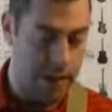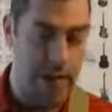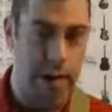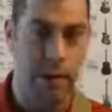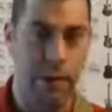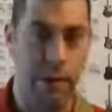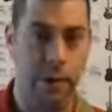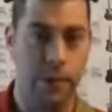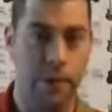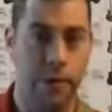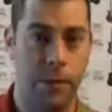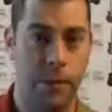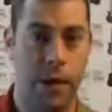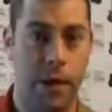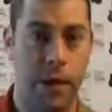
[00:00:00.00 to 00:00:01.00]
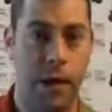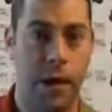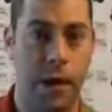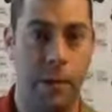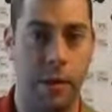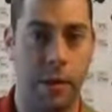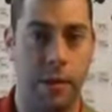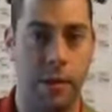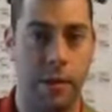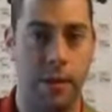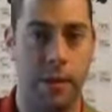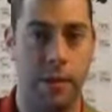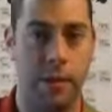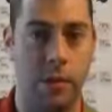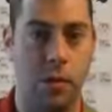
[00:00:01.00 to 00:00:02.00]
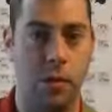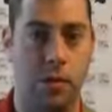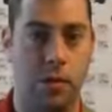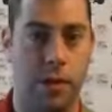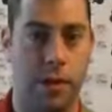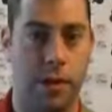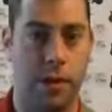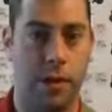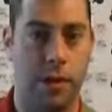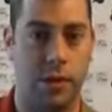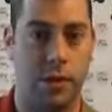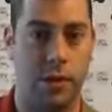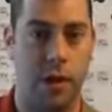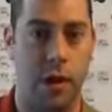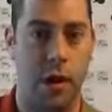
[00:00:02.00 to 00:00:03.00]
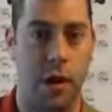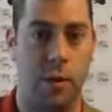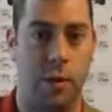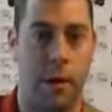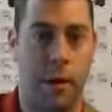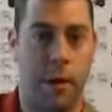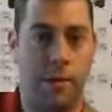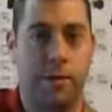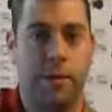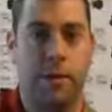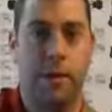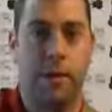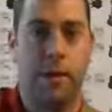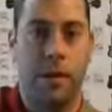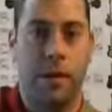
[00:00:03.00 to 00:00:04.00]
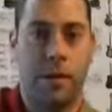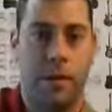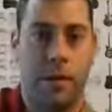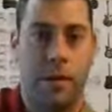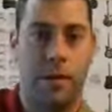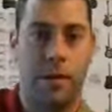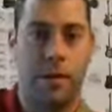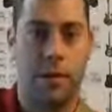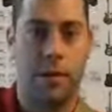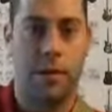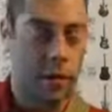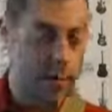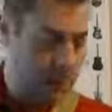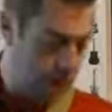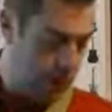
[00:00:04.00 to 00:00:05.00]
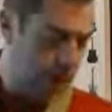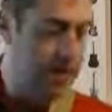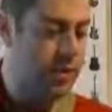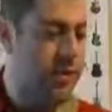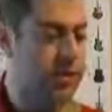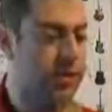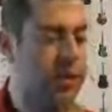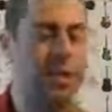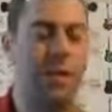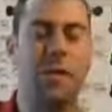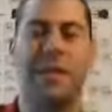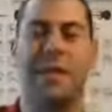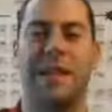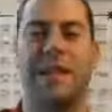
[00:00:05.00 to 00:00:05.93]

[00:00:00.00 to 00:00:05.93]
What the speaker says: here, your elbow doesn't need to move because it's just your arm, right? So this way it's just a little bit